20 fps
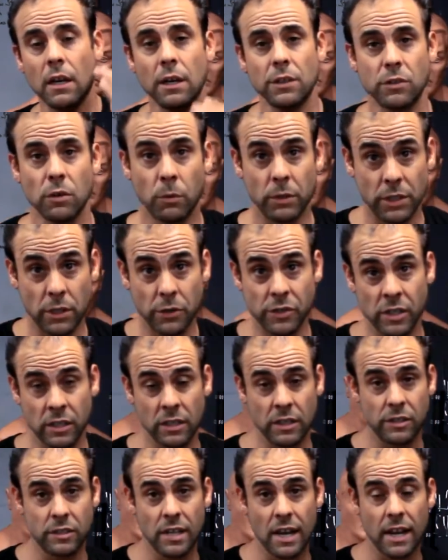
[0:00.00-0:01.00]
So when using
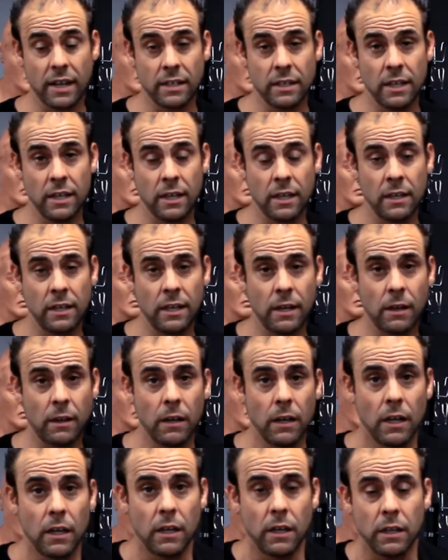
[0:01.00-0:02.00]
this technique in
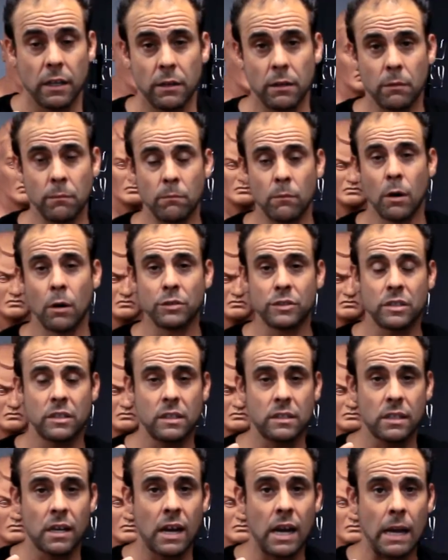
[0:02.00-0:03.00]
here, most
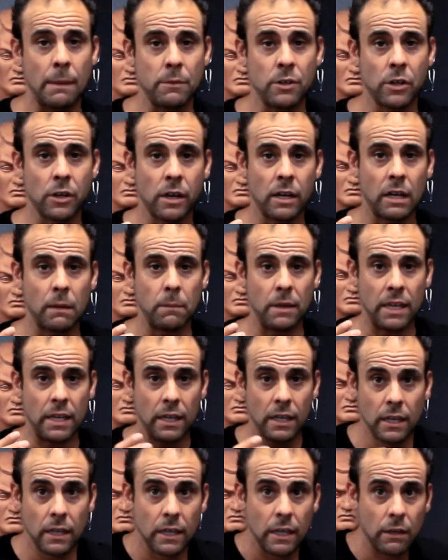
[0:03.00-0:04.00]
of the time you're going to
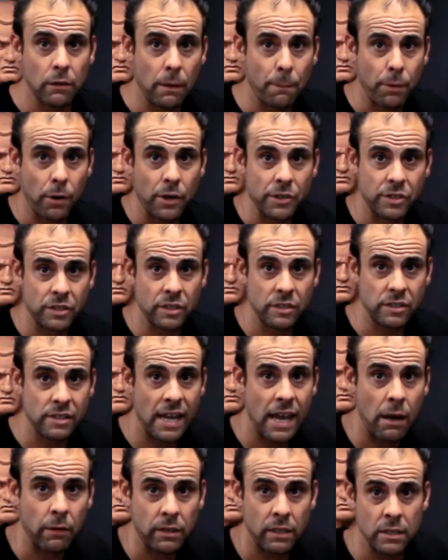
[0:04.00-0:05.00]
be, a person is
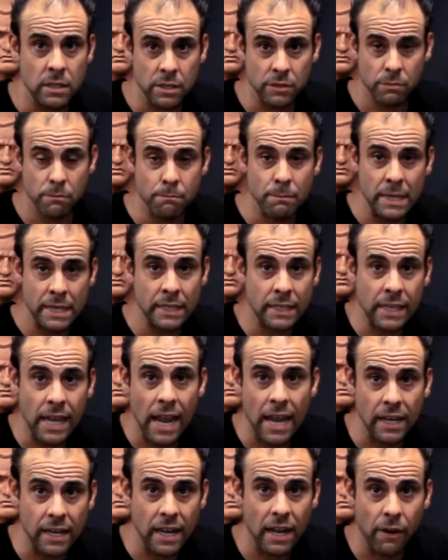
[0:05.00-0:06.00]
down in this
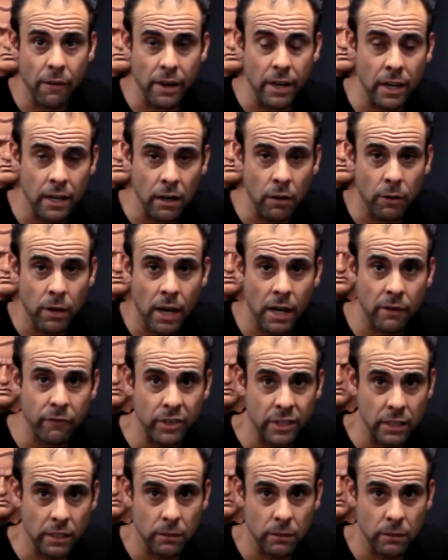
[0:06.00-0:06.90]
mid-gate area, kind of